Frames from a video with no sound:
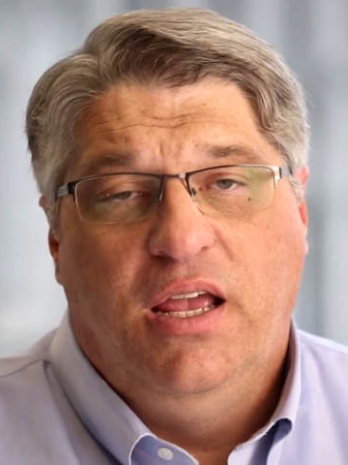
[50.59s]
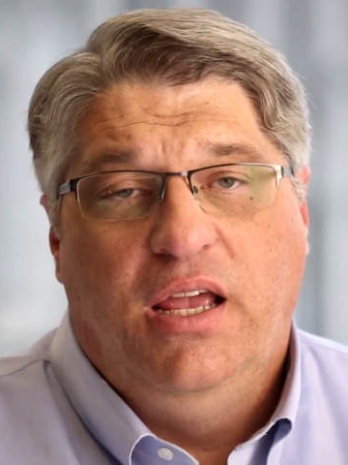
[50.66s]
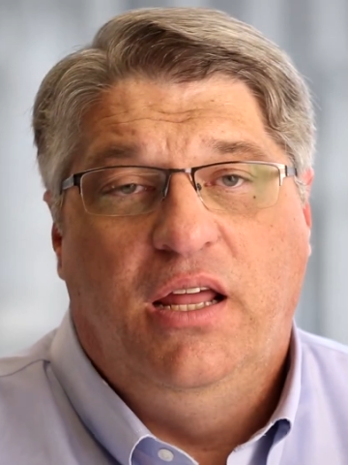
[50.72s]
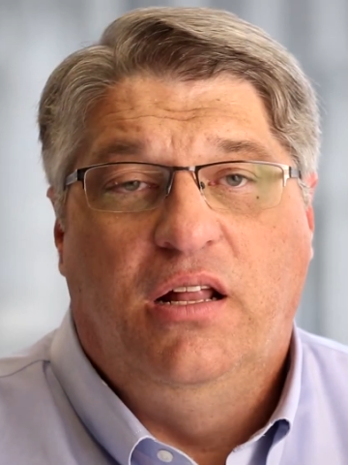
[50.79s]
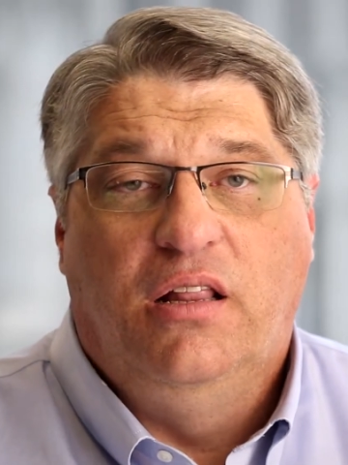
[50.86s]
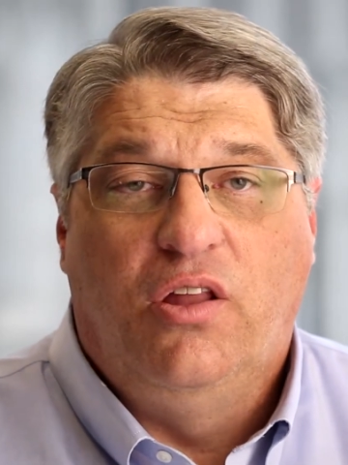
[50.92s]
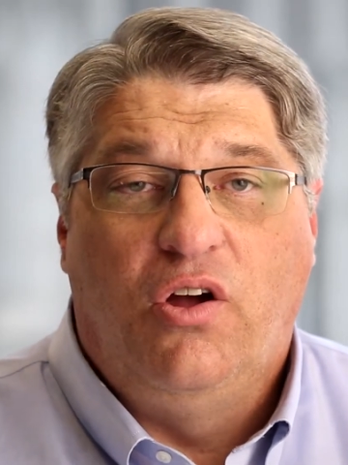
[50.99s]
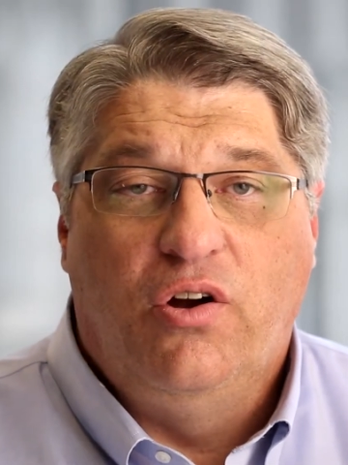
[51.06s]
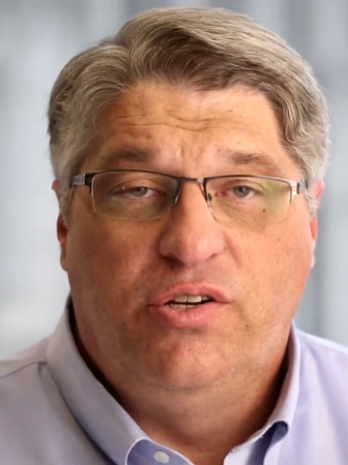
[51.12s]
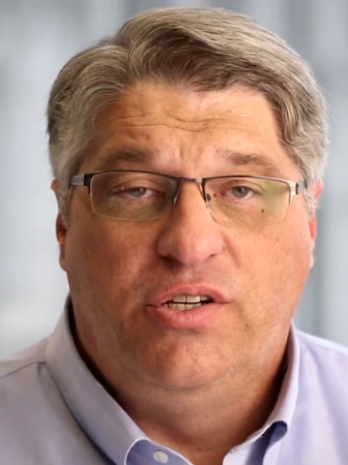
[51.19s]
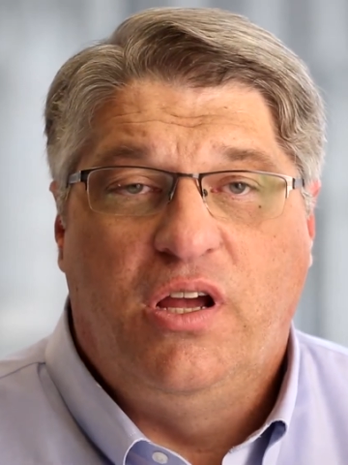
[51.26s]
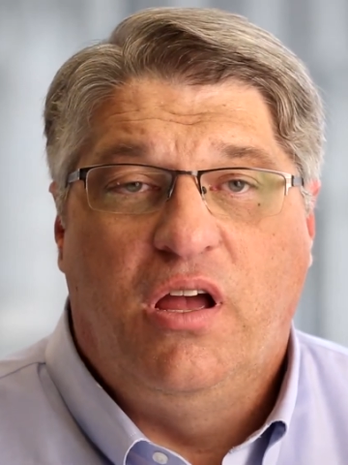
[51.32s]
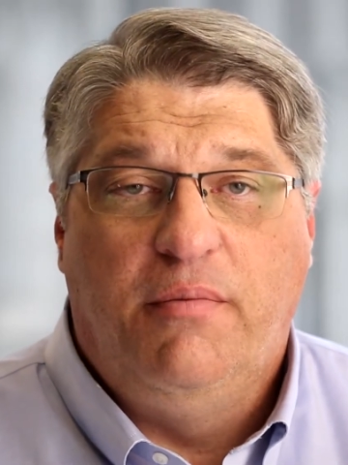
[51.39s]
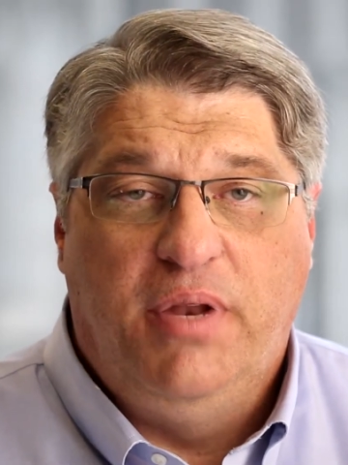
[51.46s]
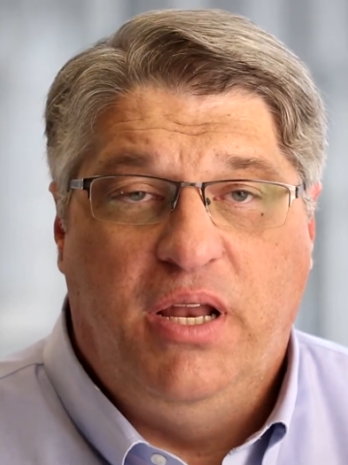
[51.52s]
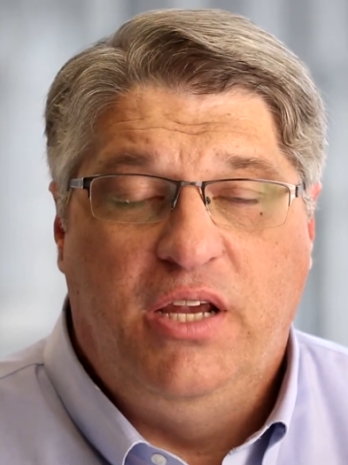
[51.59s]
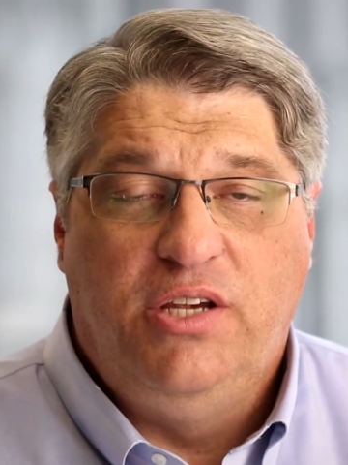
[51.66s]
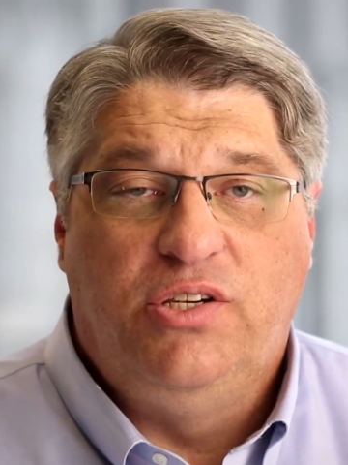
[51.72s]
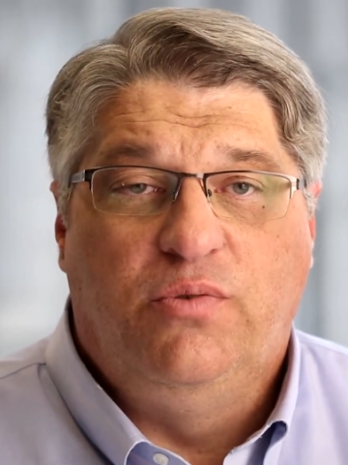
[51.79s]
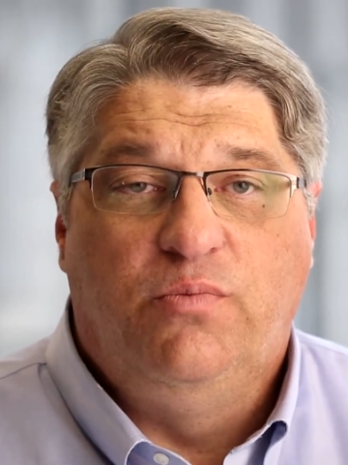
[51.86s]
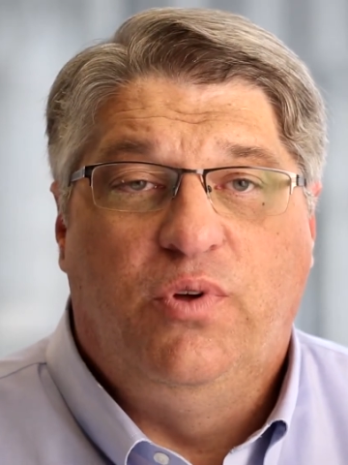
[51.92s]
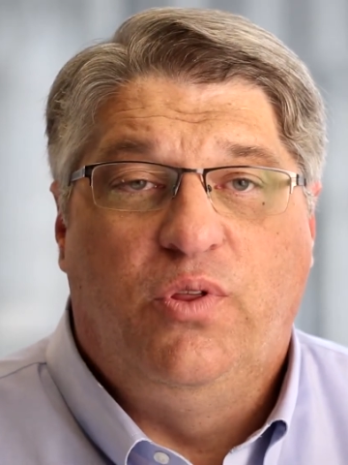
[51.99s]
in a large
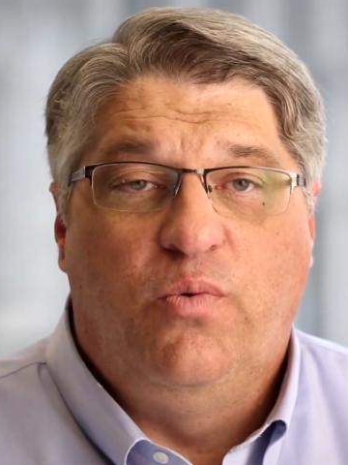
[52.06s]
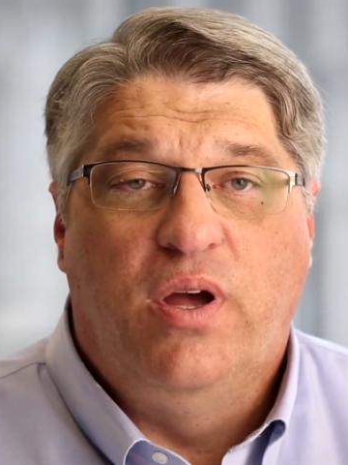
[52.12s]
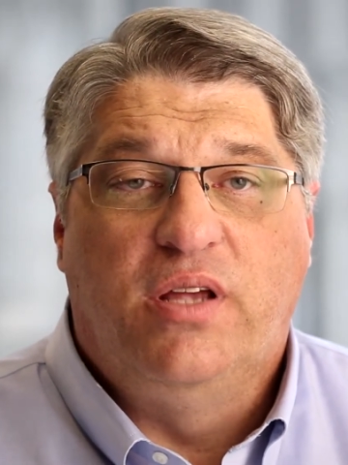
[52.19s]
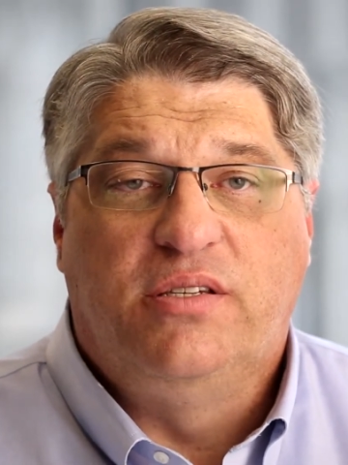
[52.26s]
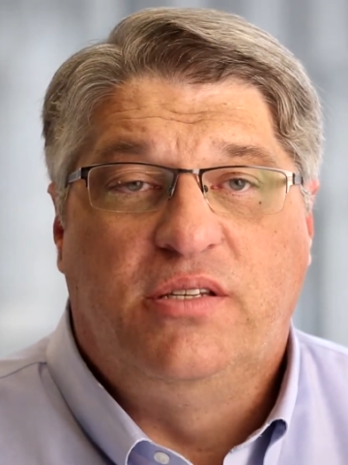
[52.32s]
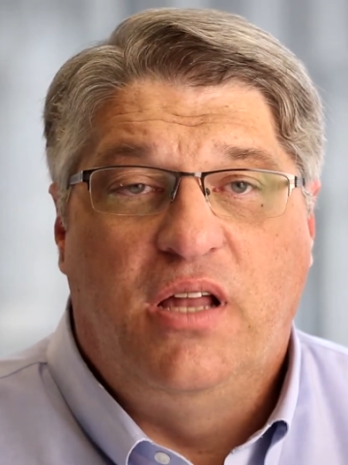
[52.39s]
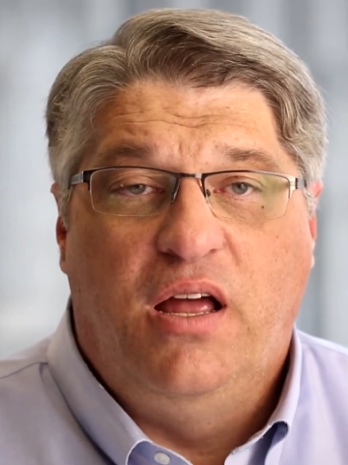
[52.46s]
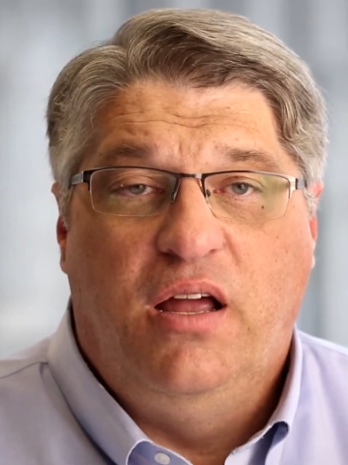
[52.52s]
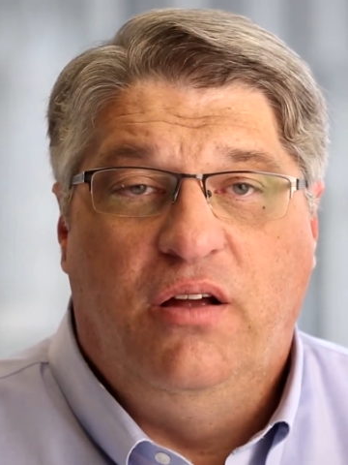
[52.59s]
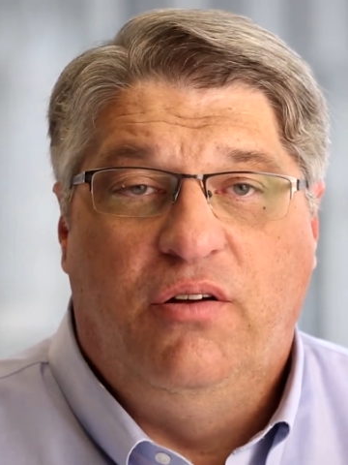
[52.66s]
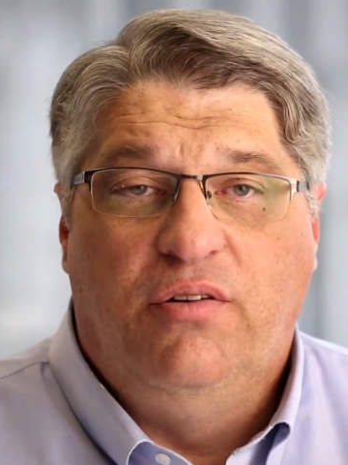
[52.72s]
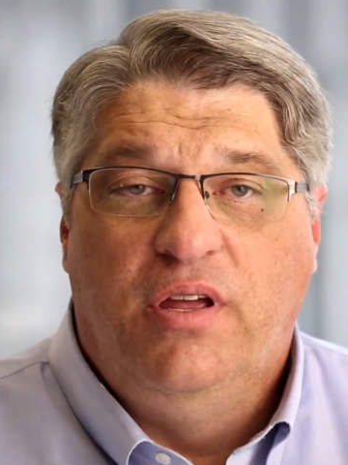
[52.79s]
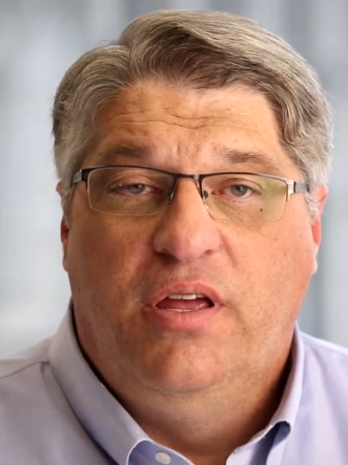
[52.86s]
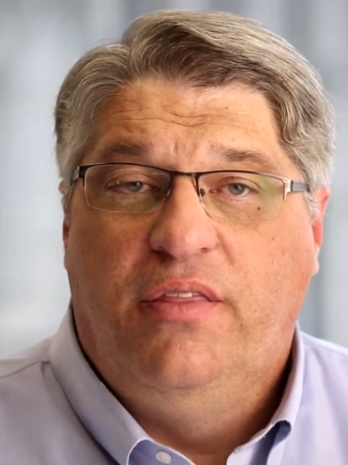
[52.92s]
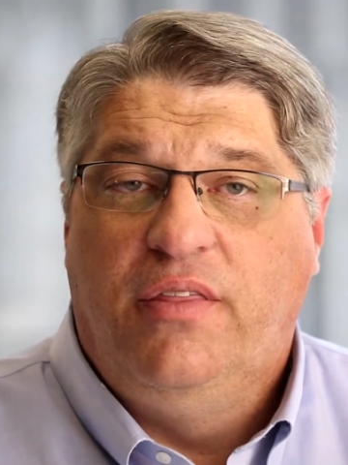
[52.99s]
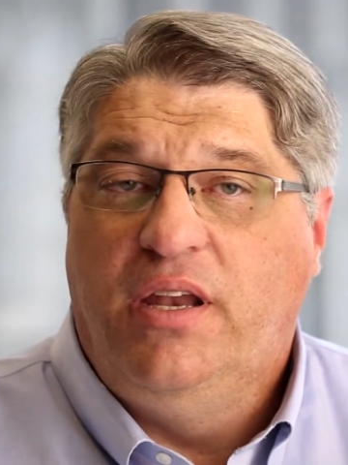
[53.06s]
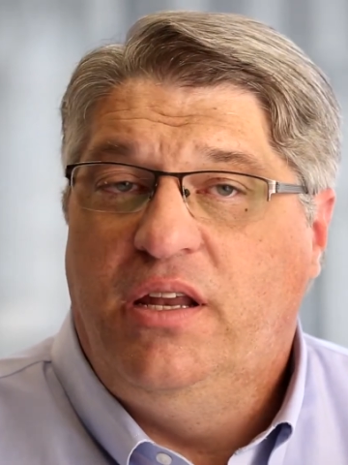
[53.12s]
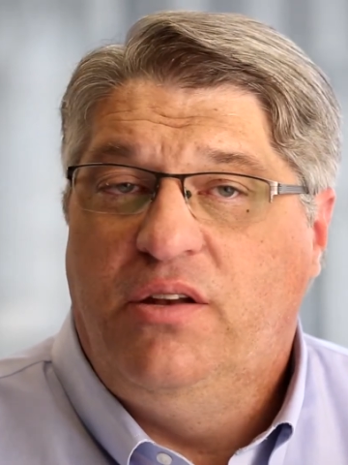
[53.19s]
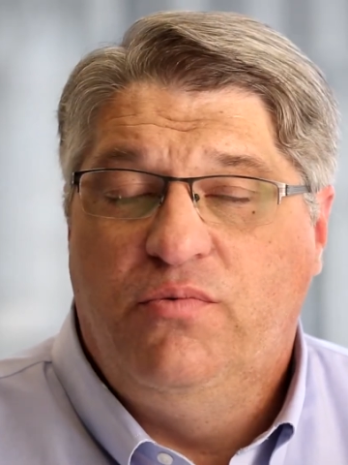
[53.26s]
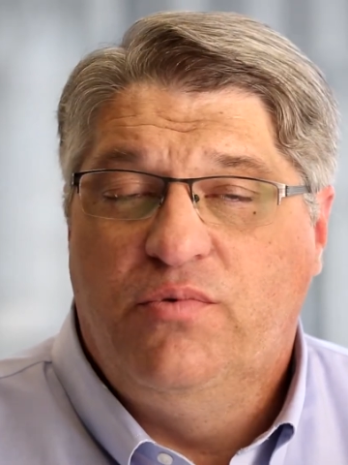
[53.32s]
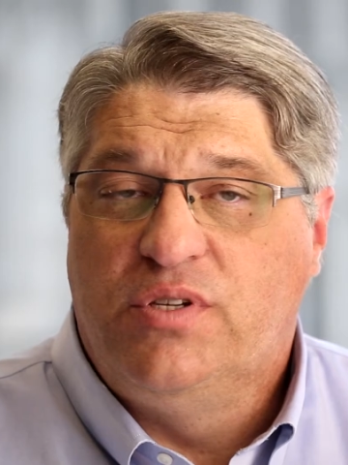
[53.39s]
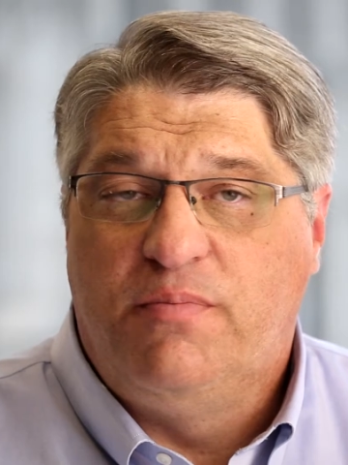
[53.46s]
combination with West Nile, they
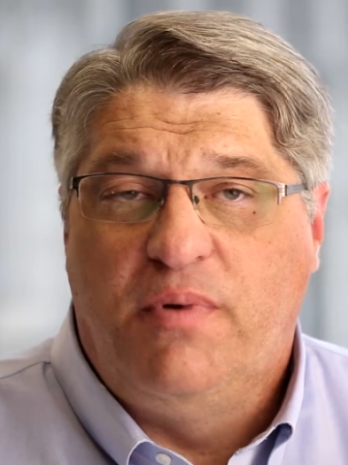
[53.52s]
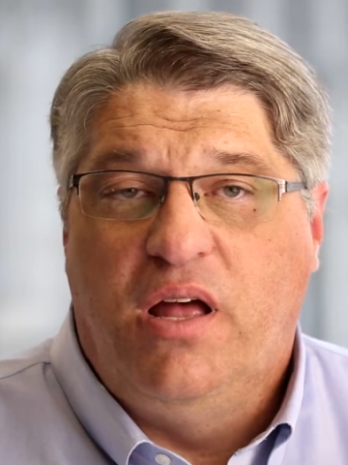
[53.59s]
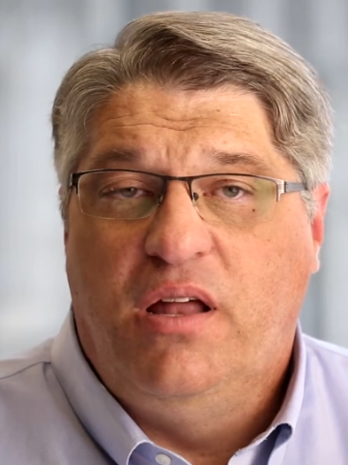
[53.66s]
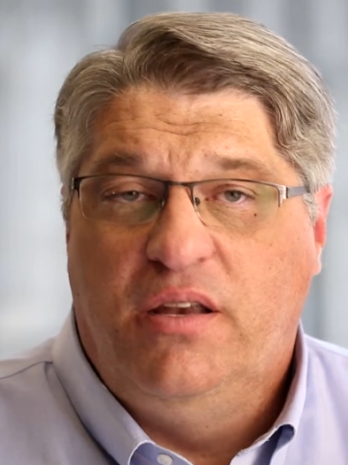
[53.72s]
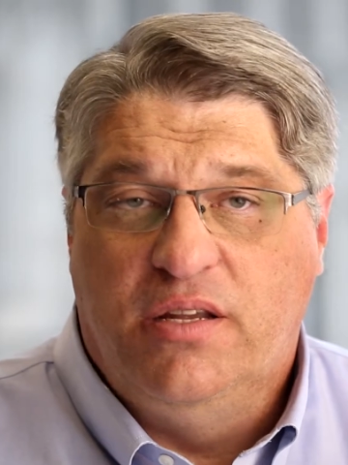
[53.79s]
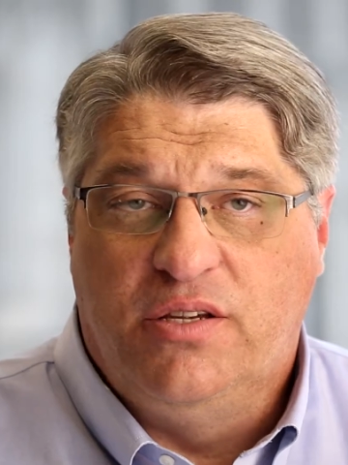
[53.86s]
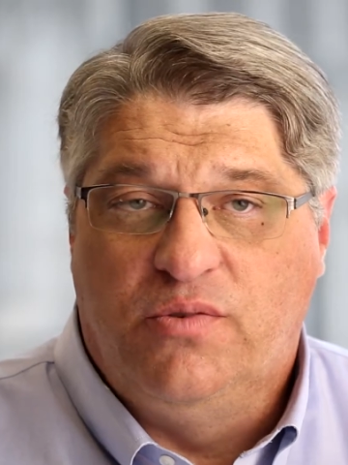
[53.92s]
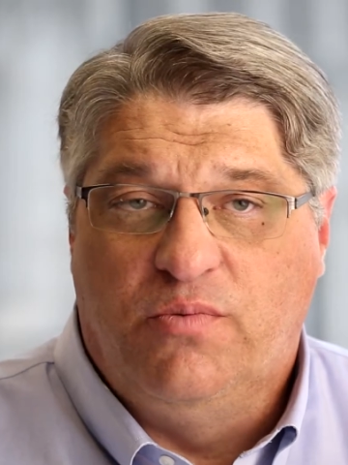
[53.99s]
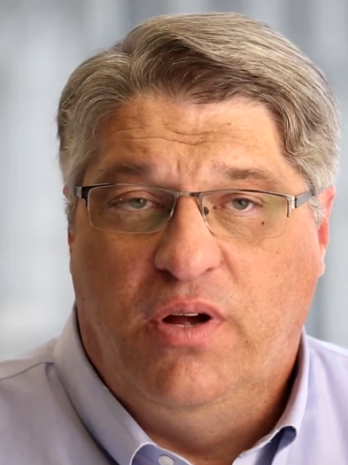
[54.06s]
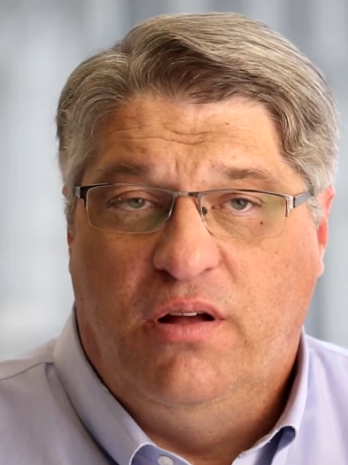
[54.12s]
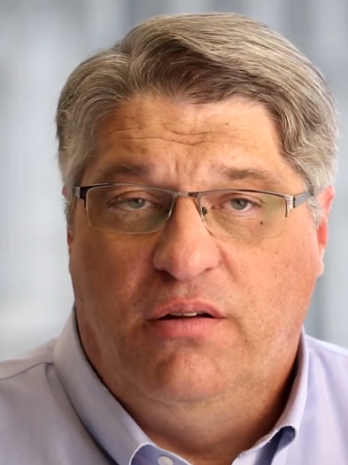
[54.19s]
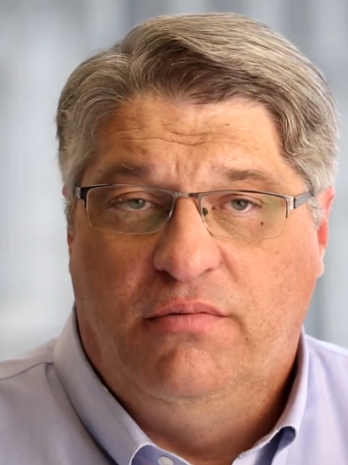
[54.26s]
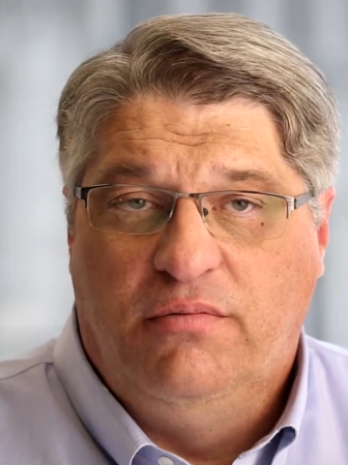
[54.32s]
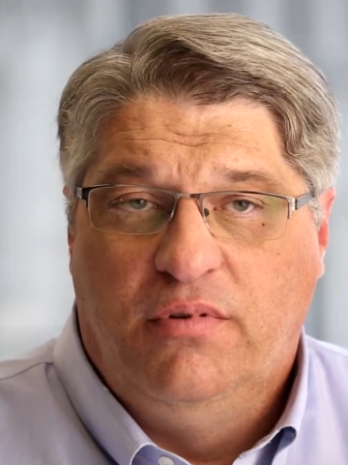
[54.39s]
didn't respond as well.